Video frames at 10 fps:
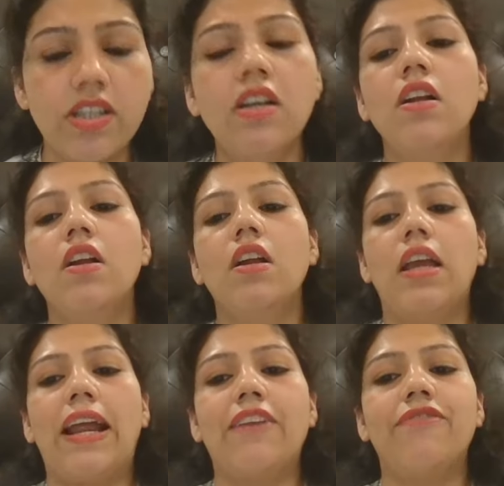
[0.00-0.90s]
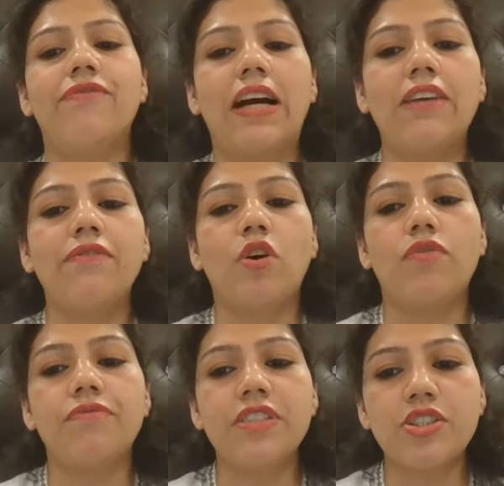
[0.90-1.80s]
and 5 of which
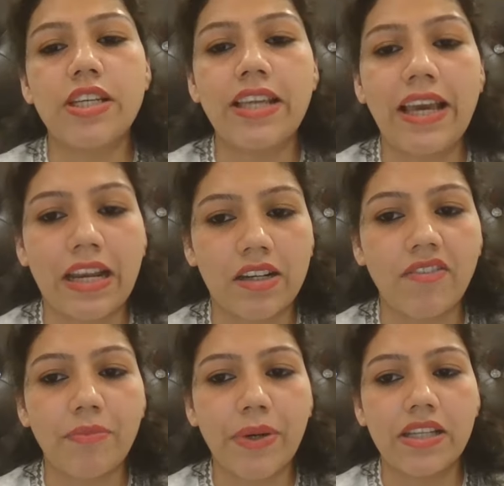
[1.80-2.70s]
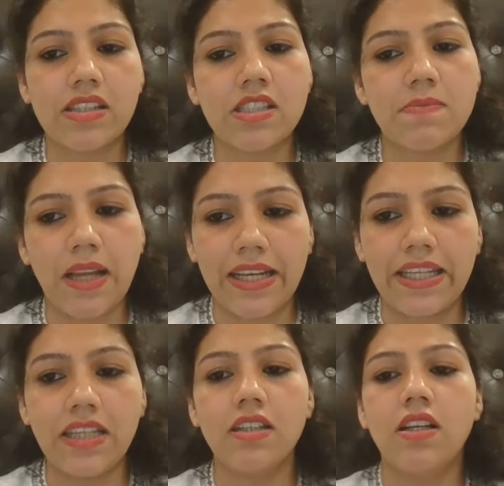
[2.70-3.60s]
in aircraft maintenance planning
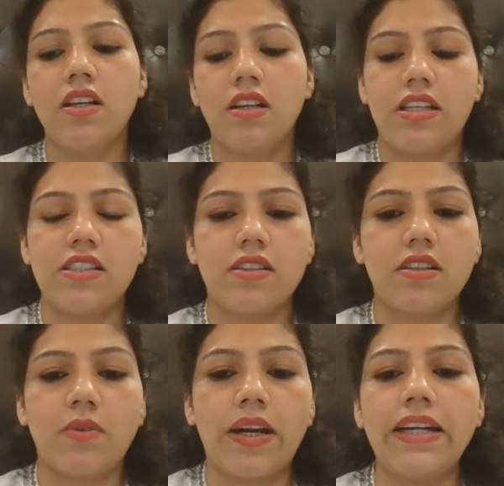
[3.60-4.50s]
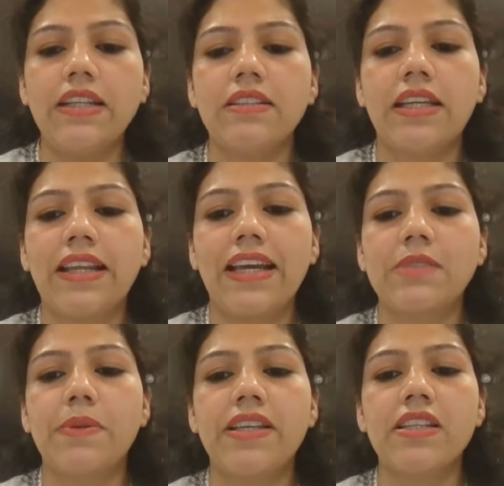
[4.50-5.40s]
is required. Then experience
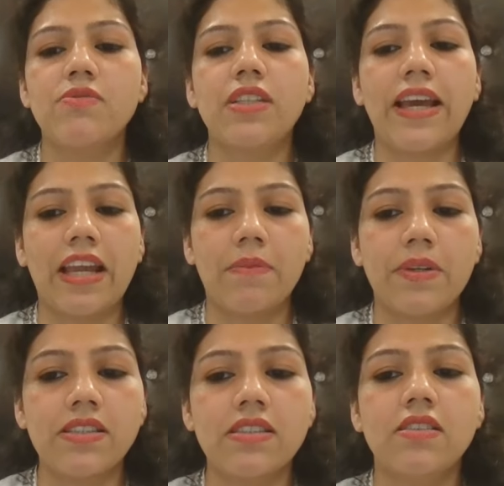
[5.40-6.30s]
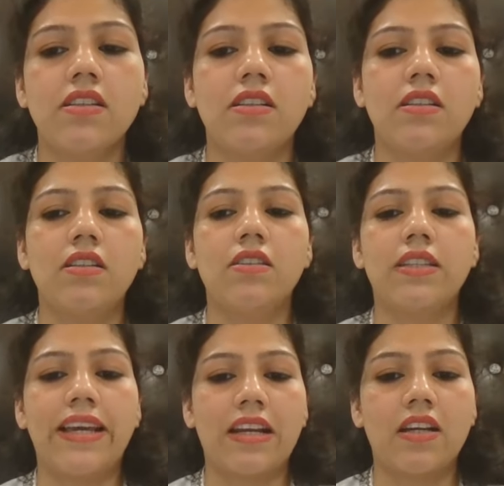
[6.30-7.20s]
with Airbus
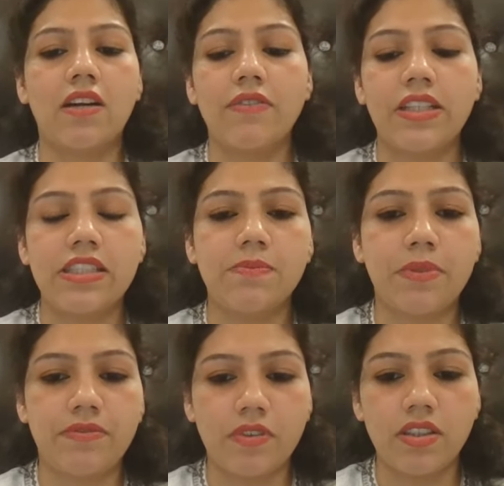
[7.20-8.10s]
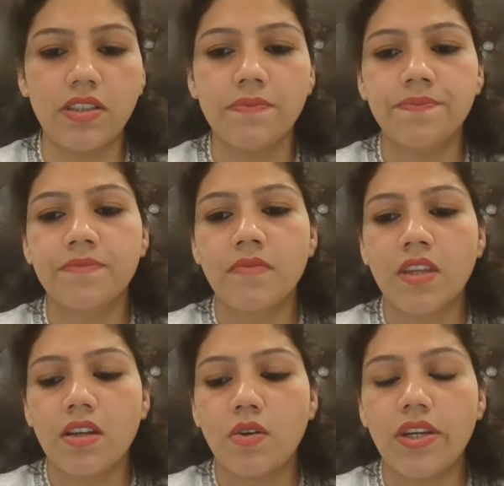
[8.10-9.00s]
aircraft is preferred. Okay,
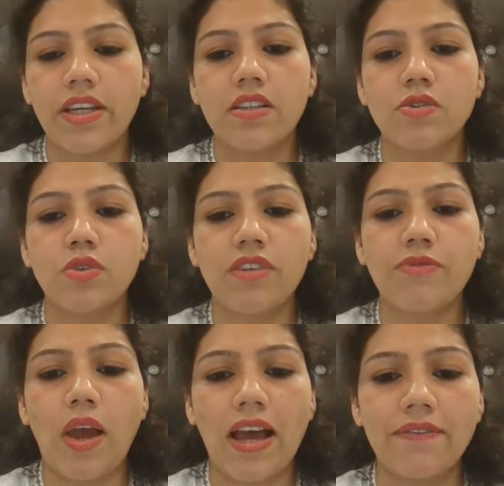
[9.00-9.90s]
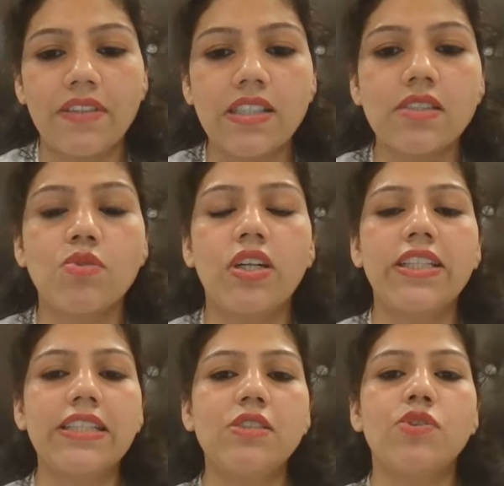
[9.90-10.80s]
so if you have these qualities, you can
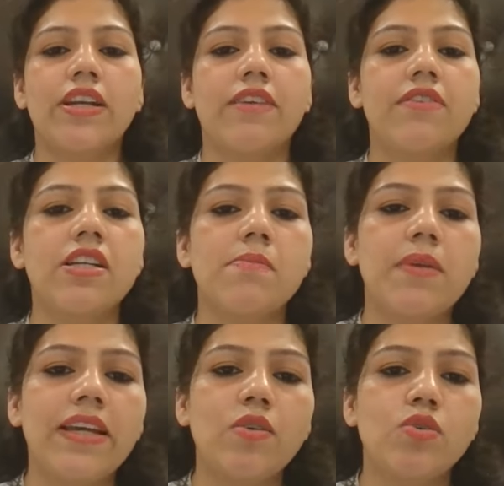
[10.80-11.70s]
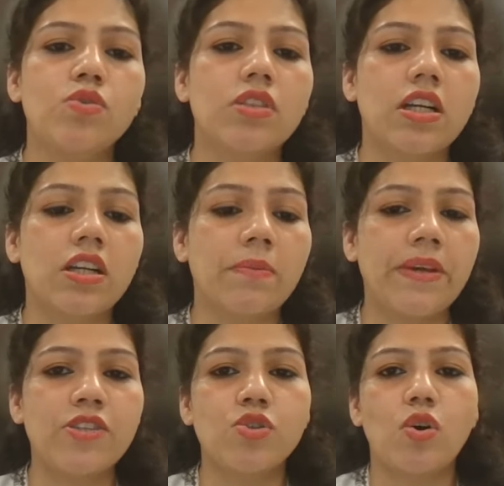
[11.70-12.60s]
definitely apply. Go to the career page
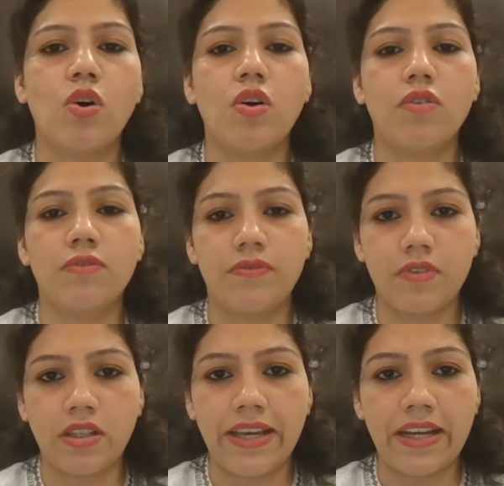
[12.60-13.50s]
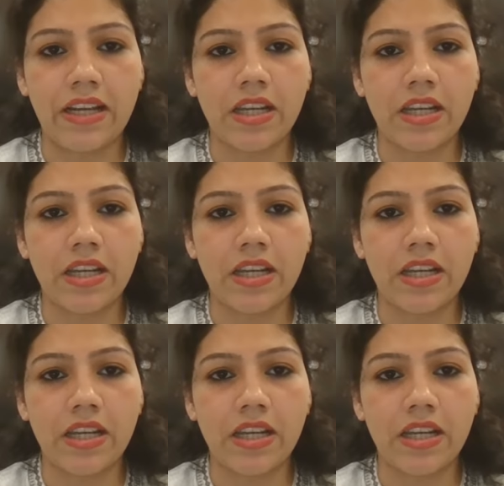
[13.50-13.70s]
of Air Arabia.